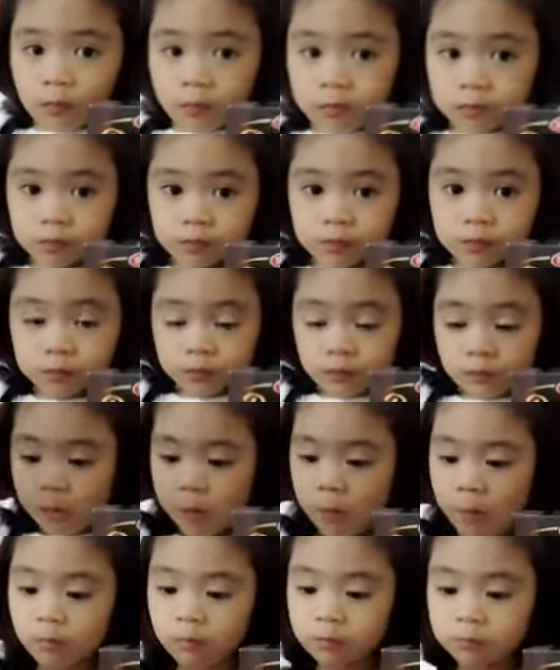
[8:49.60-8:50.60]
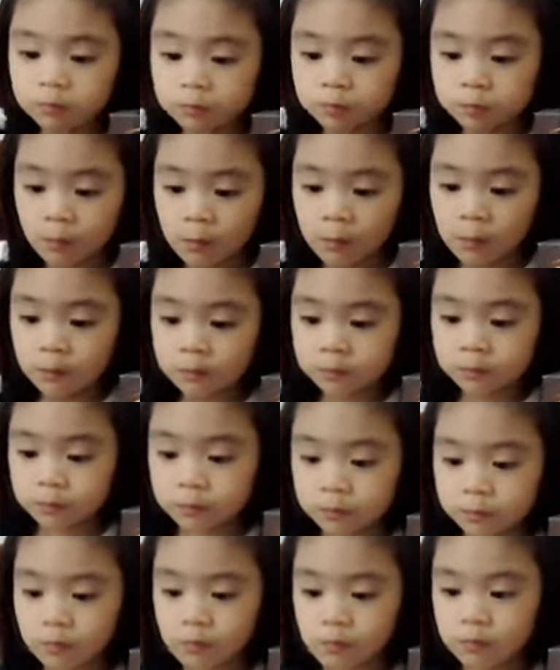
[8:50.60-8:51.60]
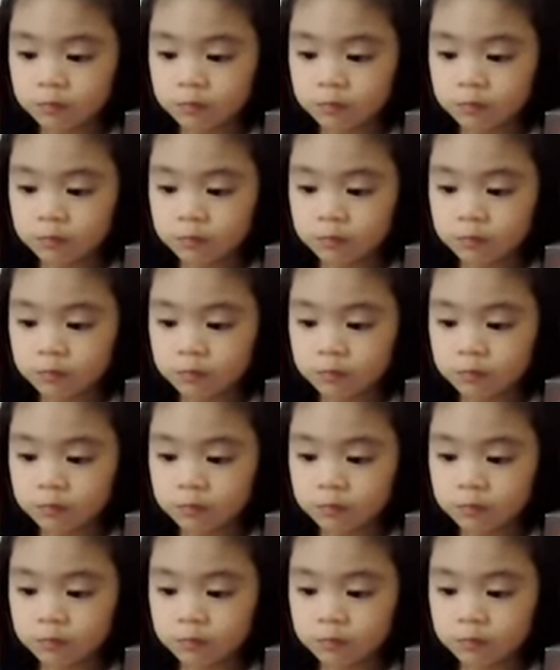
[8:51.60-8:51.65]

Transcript: What do you advise to the kids like you?